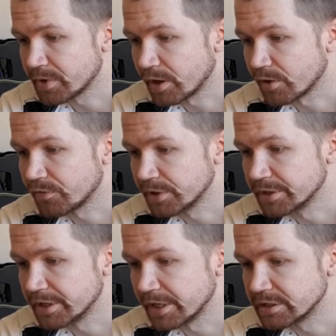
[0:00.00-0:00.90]

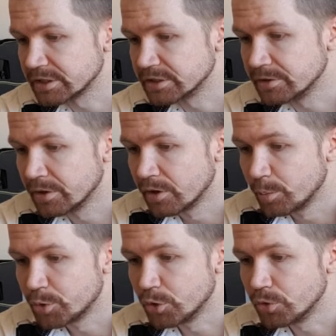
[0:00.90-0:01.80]
affiliated
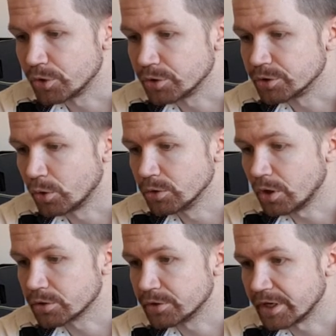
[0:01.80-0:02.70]
brewery no
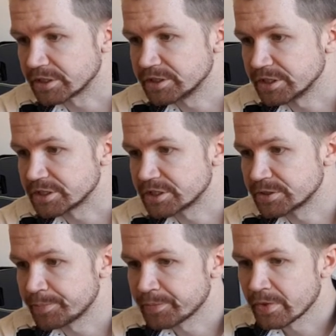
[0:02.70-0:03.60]
longer
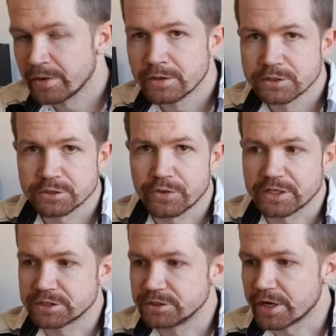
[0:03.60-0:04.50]
exists. So
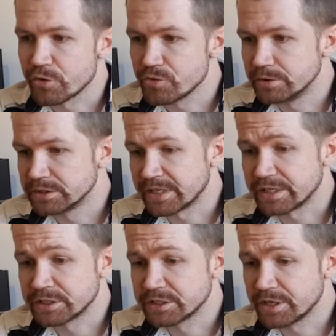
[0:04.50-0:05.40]
that's a
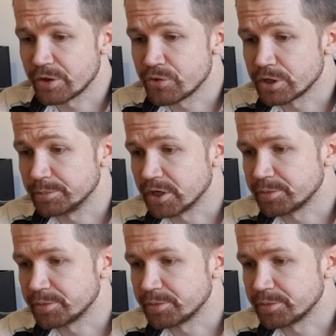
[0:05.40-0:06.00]
nice thing in my